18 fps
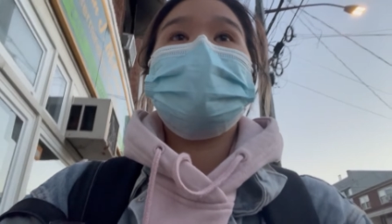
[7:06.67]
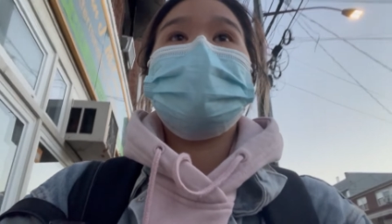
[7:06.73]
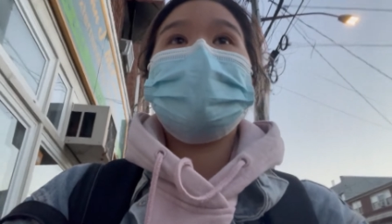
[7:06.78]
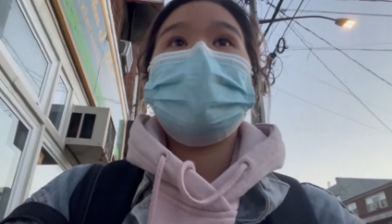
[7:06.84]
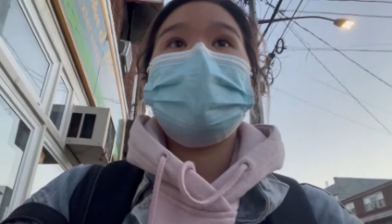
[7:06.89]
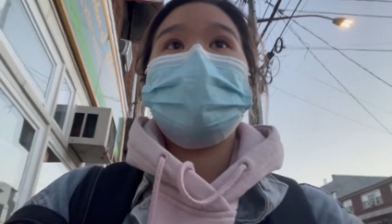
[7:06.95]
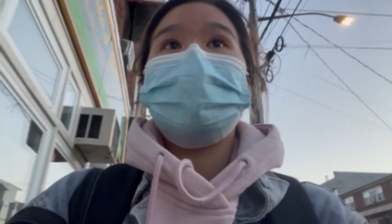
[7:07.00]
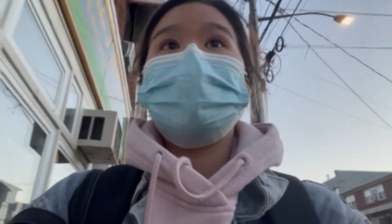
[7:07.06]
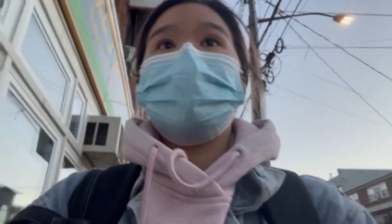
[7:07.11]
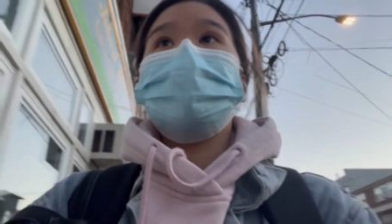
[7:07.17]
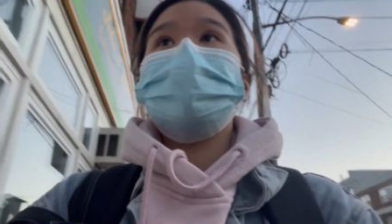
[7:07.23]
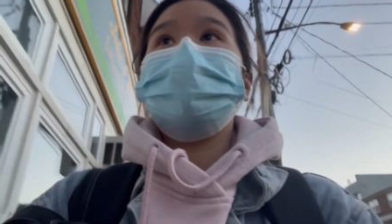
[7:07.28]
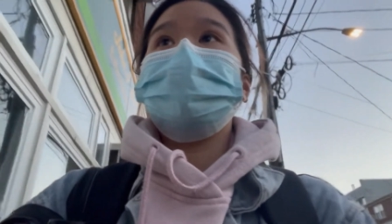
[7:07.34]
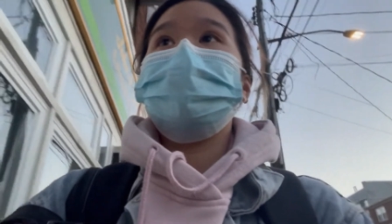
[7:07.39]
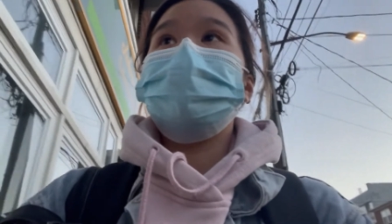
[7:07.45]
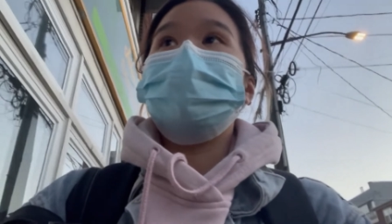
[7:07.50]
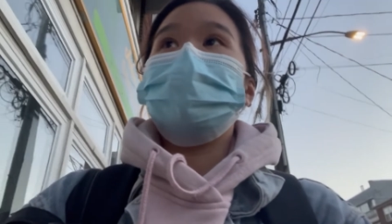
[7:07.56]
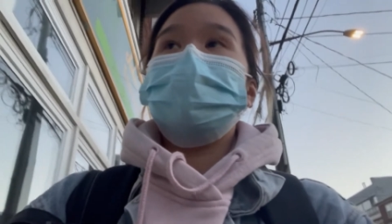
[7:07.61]
Now
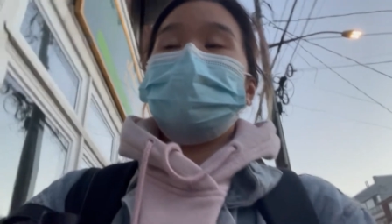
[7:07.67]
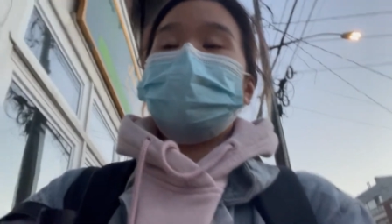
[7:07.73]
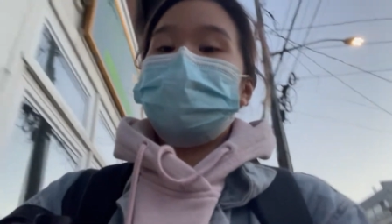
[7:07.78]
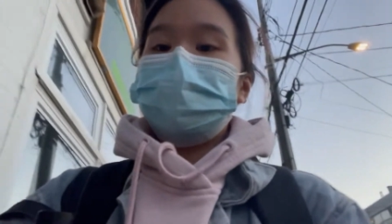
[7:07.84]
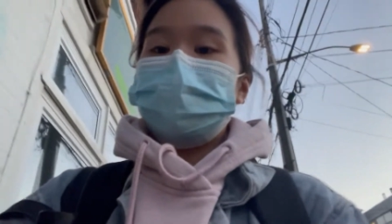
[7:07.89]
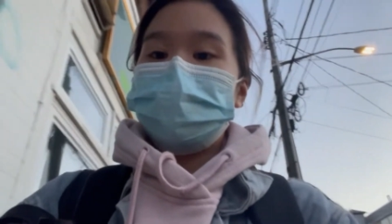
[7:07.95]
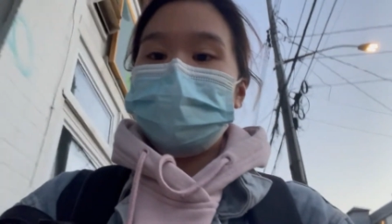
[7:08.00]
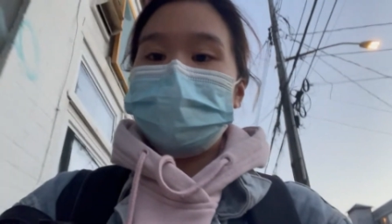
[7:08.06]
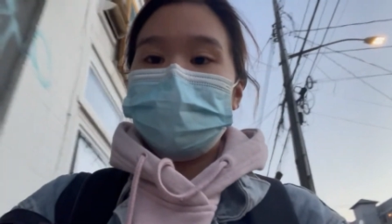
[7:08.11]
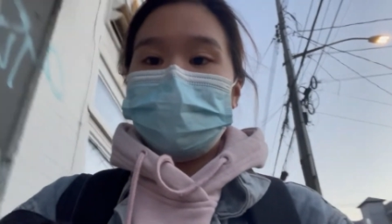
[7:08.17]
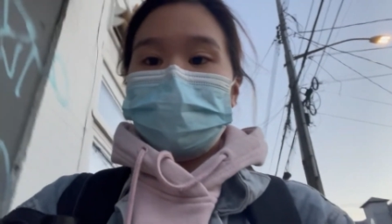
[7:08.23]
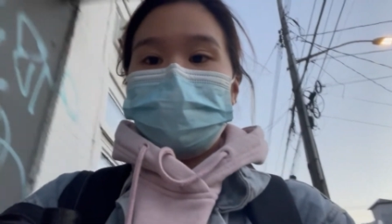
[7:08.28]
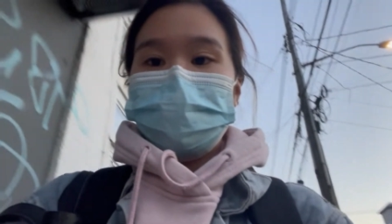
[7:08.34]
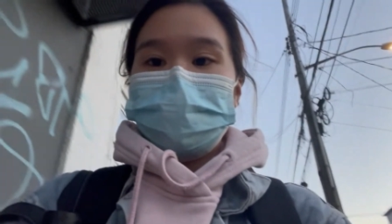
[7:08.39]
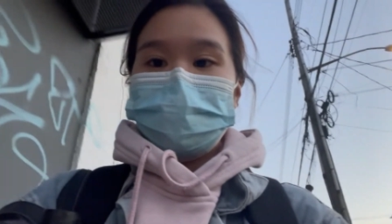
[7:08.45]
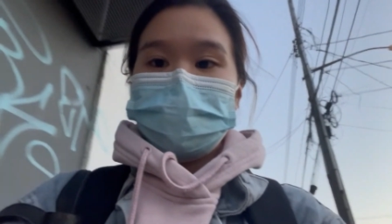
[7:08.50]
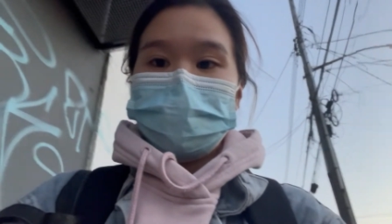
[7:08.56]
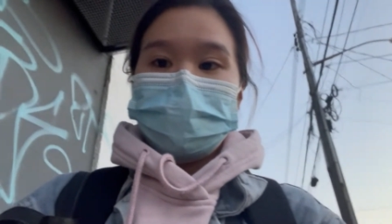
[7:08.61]
I'm going to
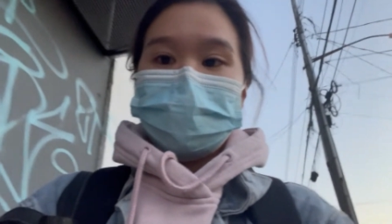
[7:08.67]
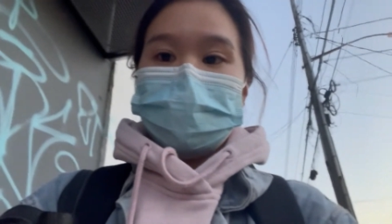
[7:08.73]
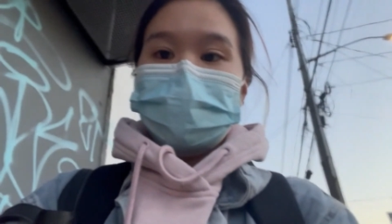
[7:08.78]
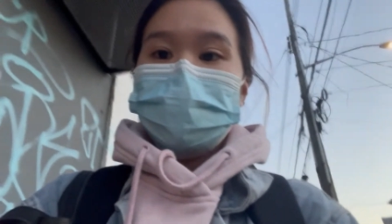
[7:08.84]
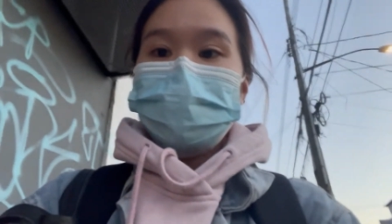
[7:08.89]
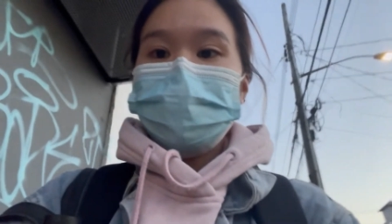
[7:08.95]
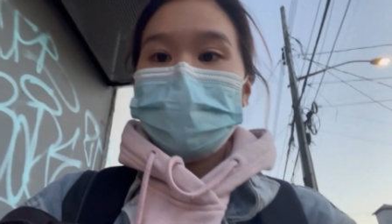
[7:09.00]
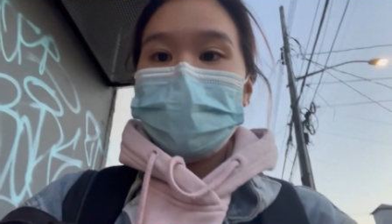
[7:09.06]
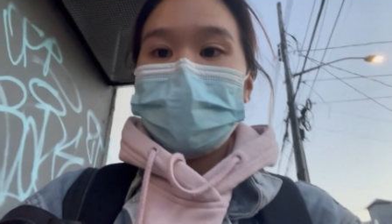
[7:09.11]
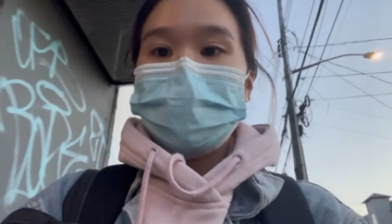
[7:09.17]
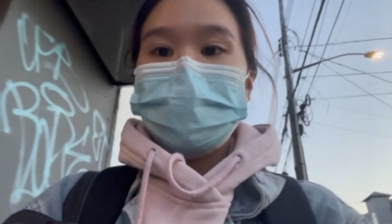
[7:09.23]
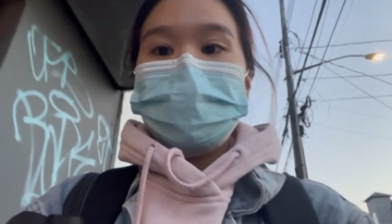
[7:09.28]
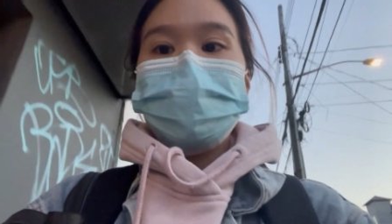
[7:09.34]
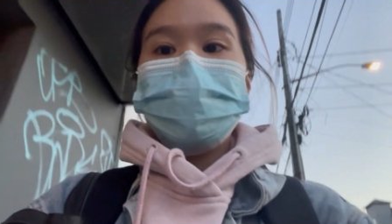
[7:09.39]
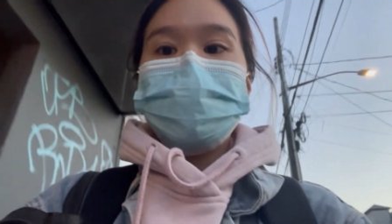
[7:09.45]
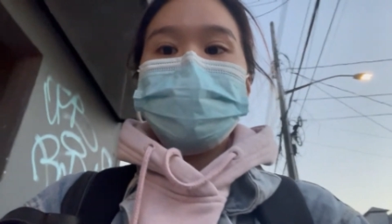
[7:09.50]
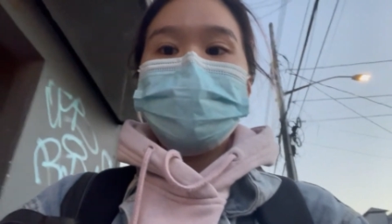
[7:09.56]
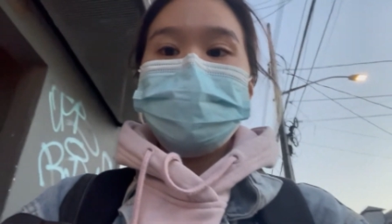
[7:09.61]
roll the kid pop
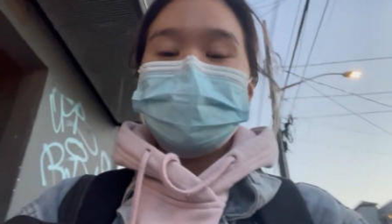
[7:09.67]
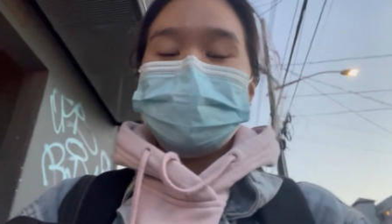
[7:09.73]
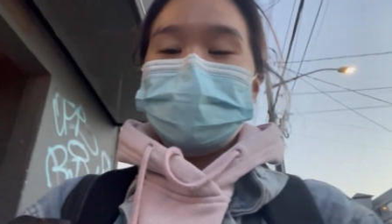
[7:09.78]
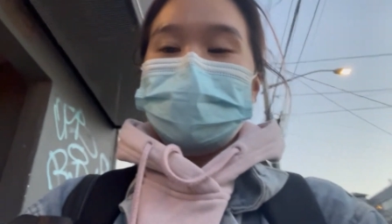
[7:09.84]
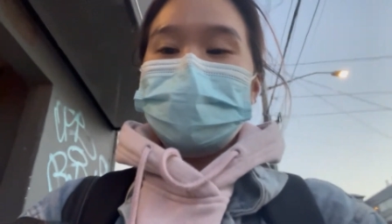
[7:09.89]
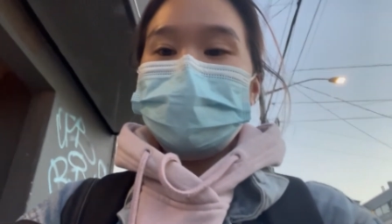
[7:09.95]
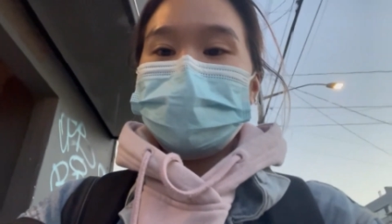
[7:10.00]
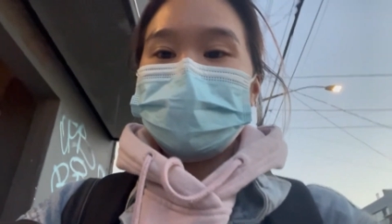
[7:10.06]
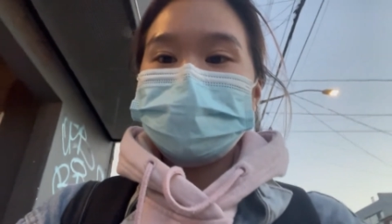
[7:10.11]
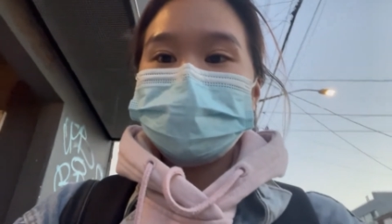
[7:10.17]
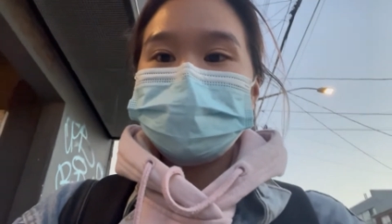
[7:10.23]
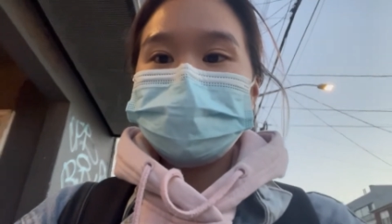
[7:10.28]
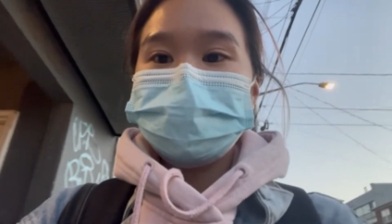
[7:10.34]
for dinner.